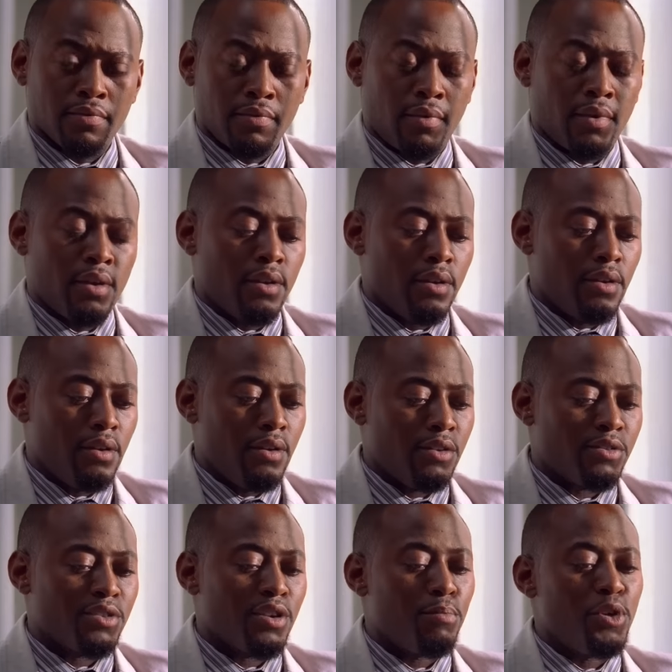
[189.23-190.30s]
guy act. You
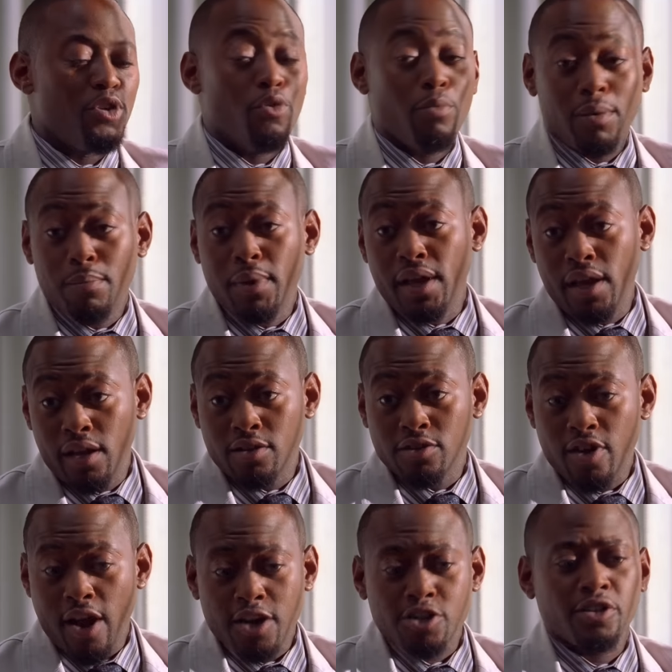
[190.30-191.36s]
know, some human
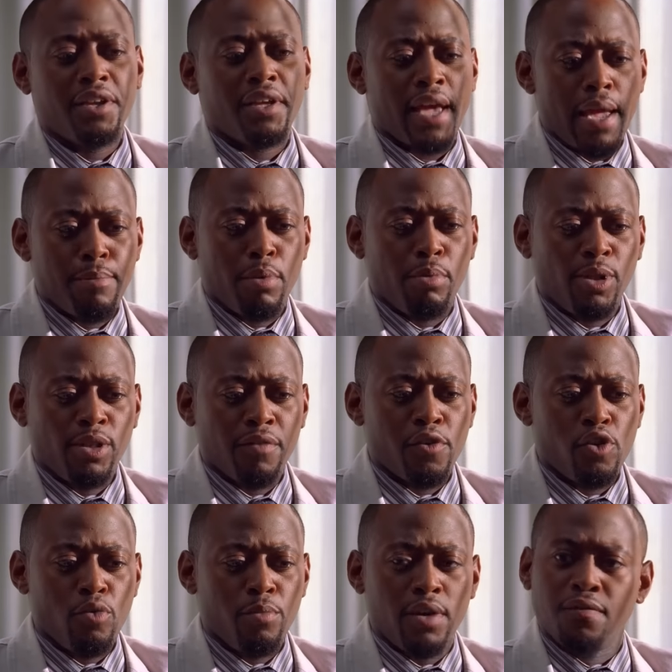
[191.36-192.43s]
beings are actually capable of
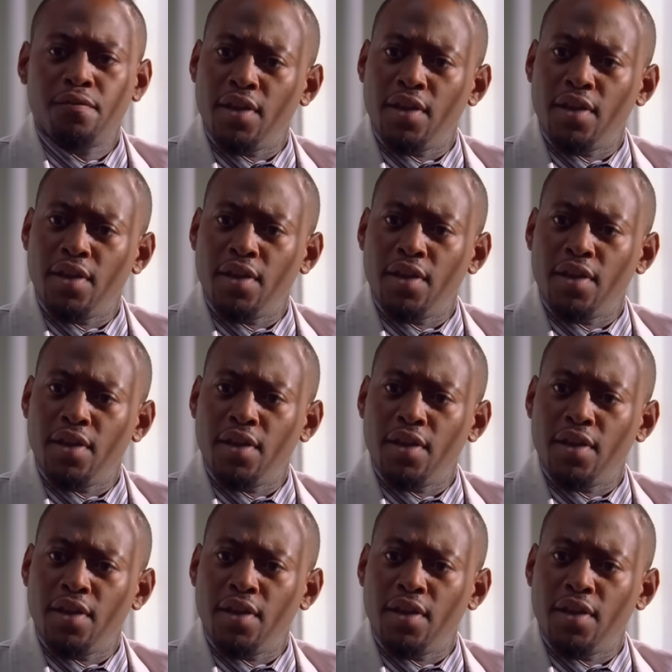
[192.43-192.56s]
human